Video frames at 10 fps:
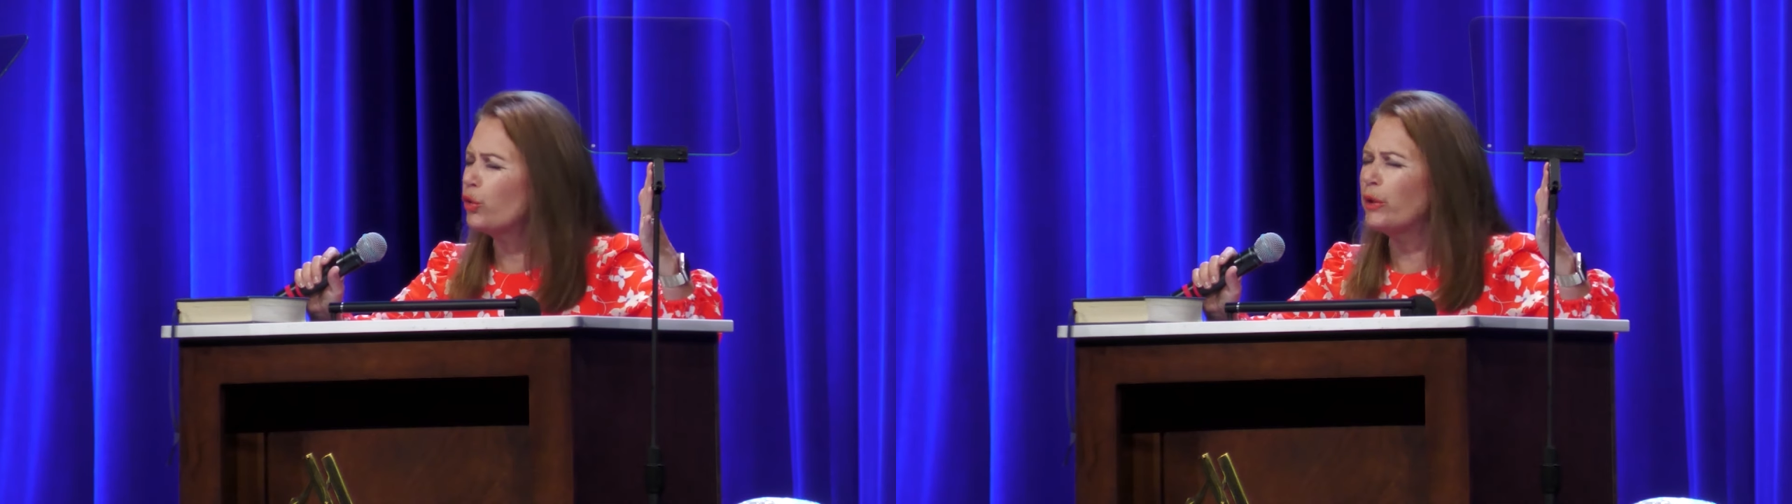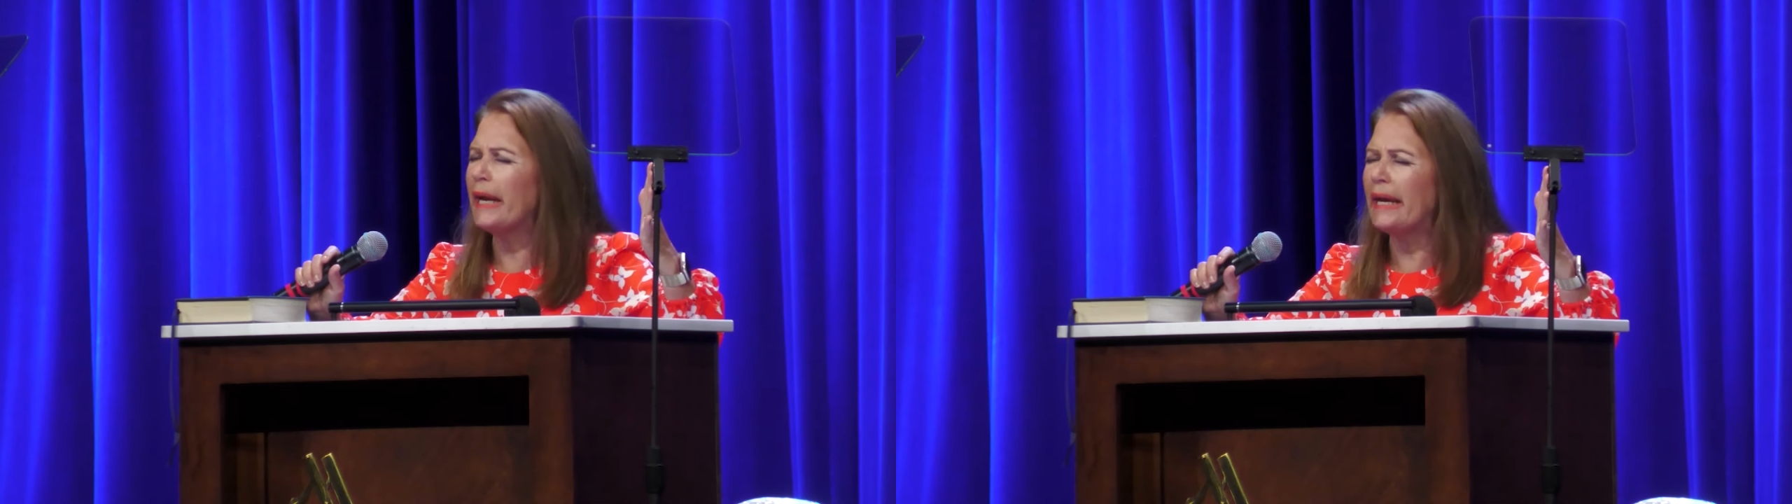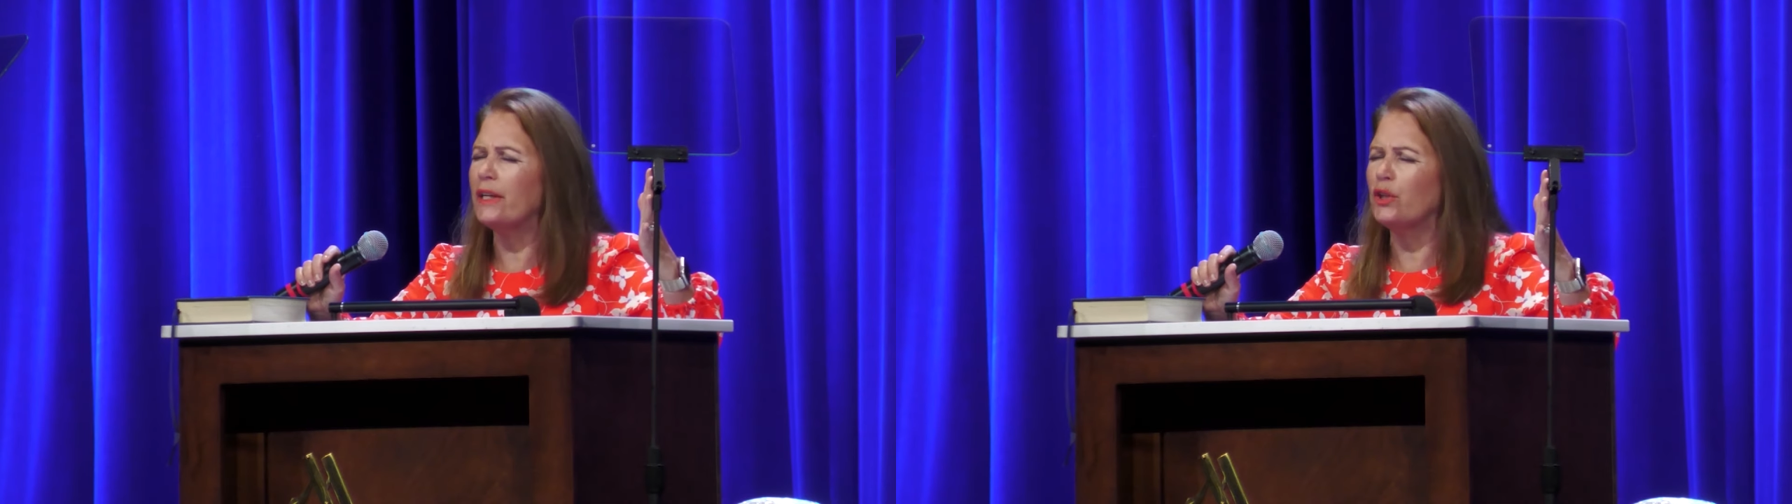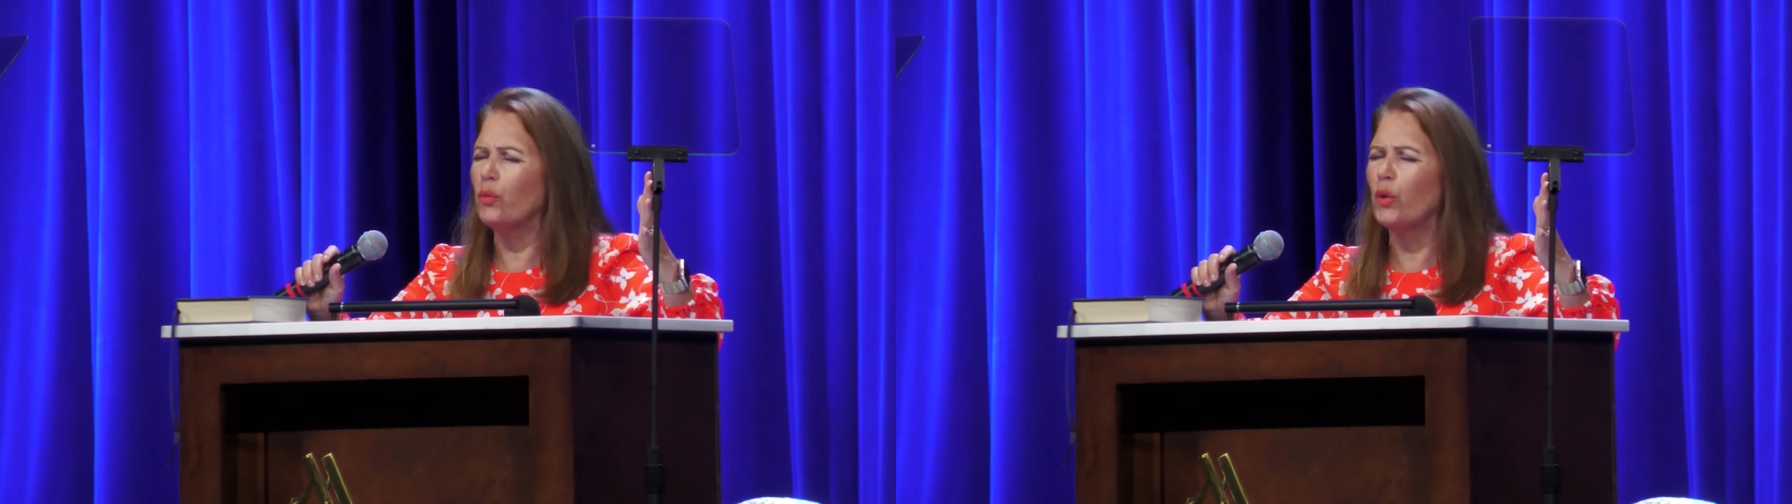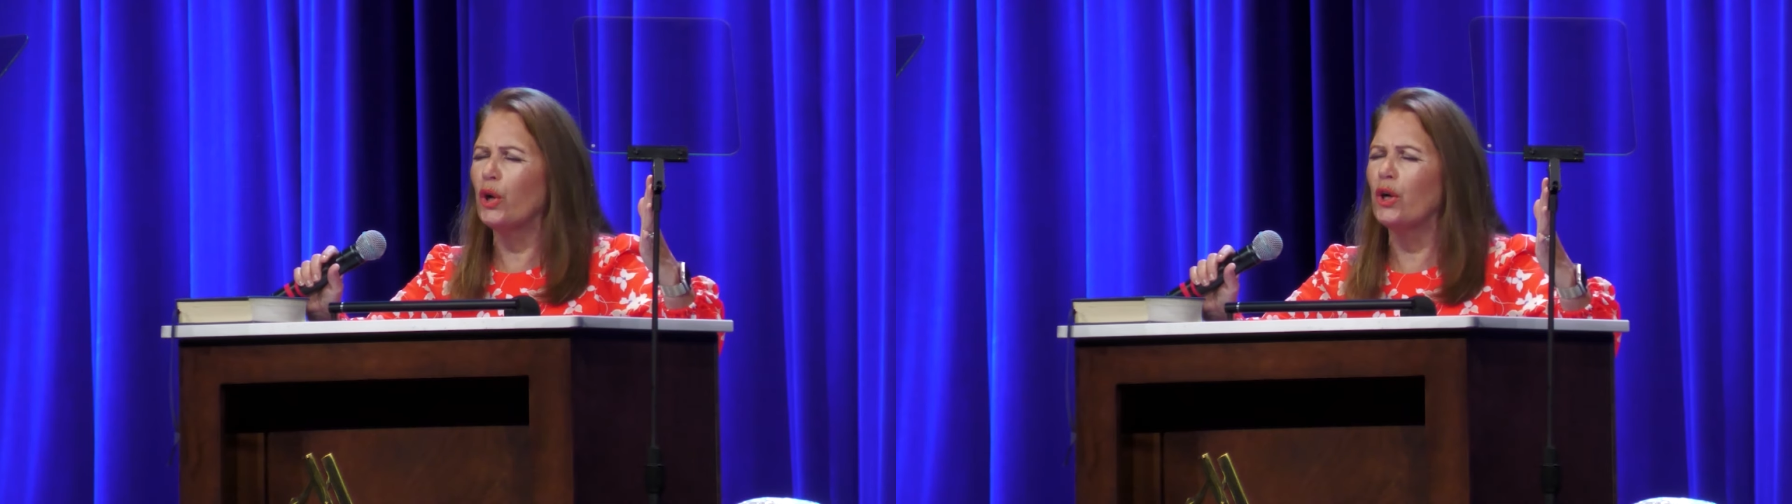created
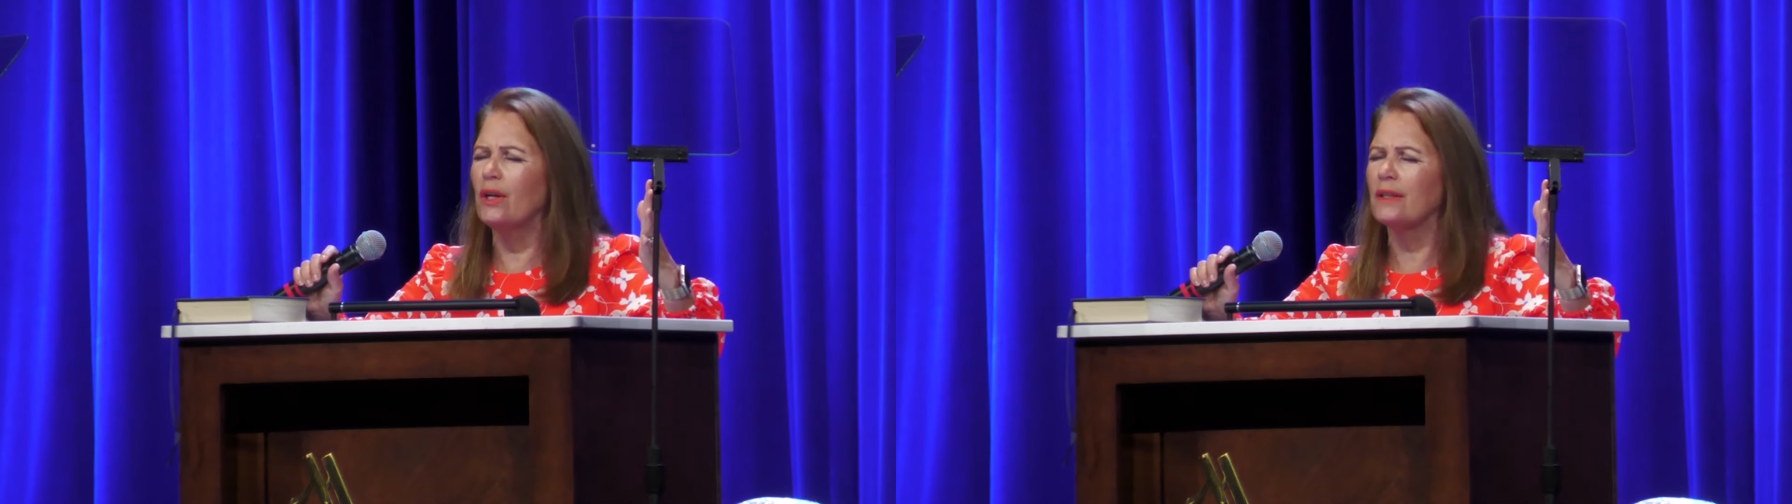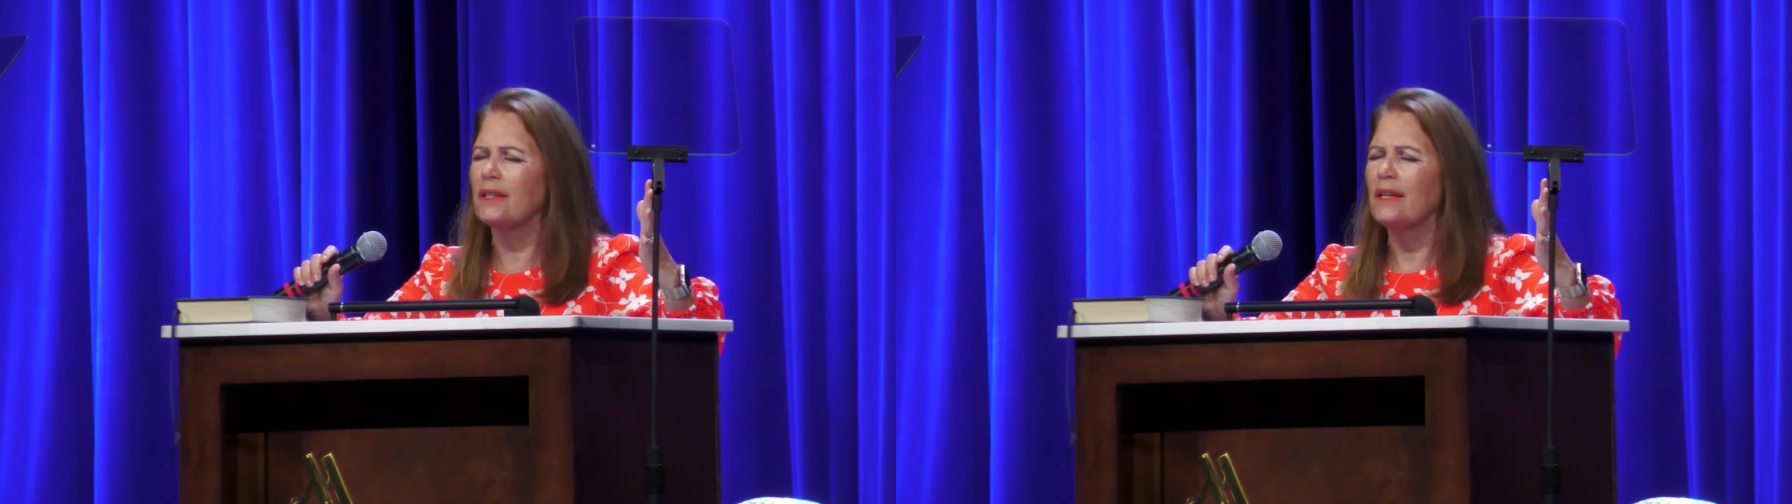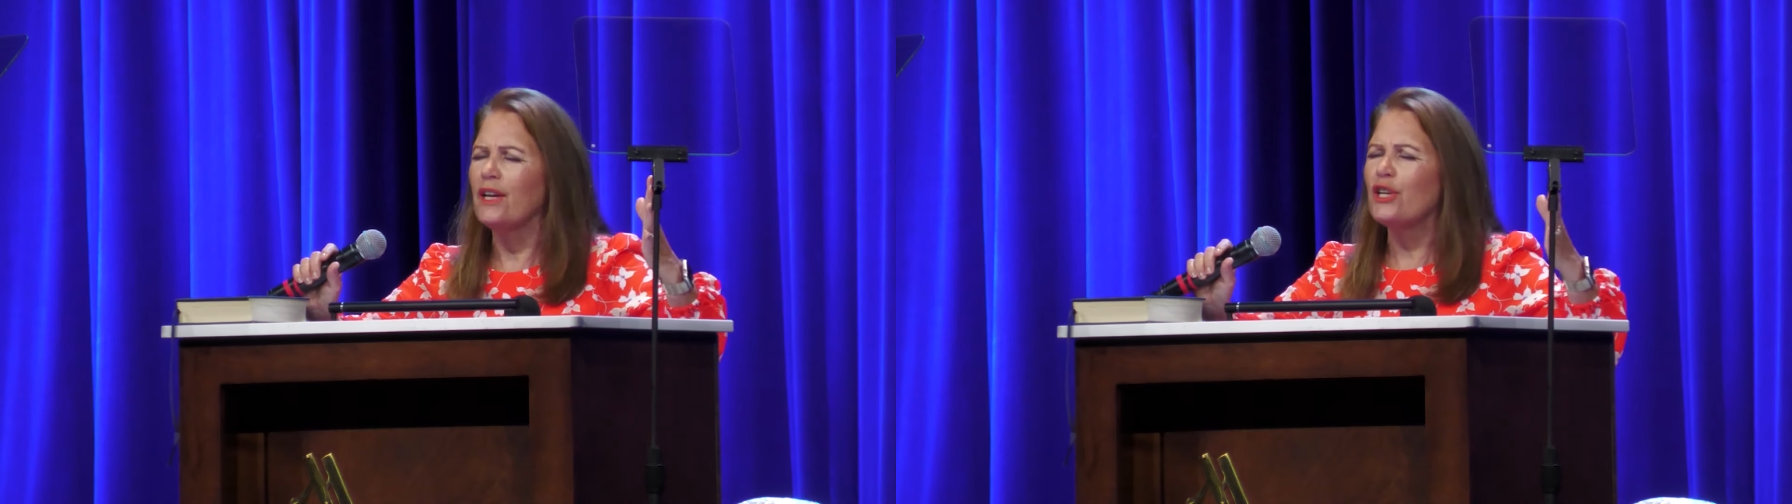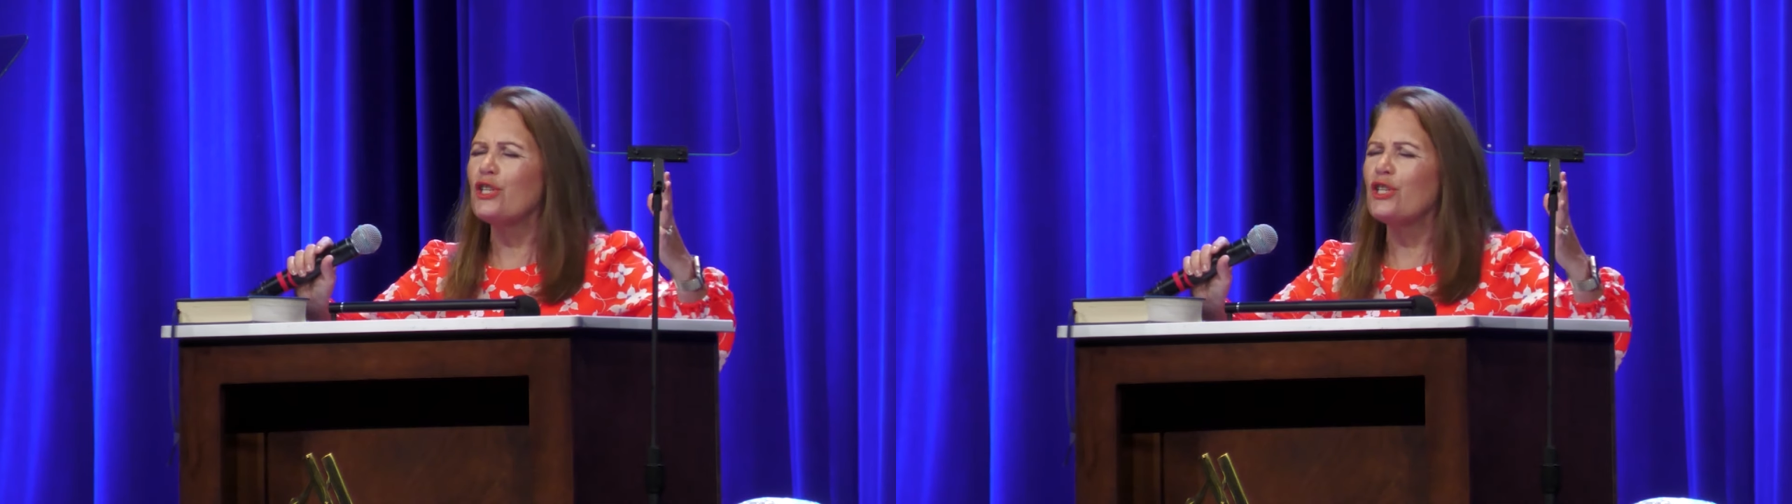the world.